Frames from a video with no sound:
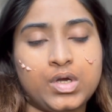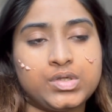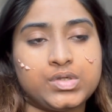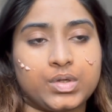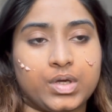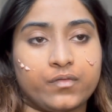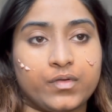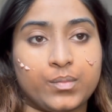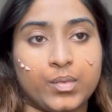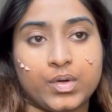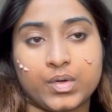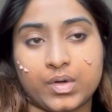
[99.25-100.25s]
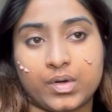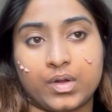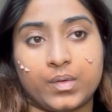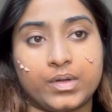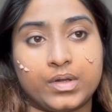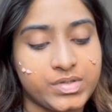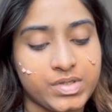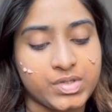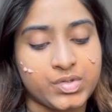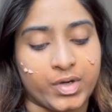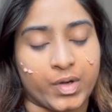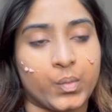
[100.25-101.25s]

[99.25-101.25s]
to give them a glowy a trick.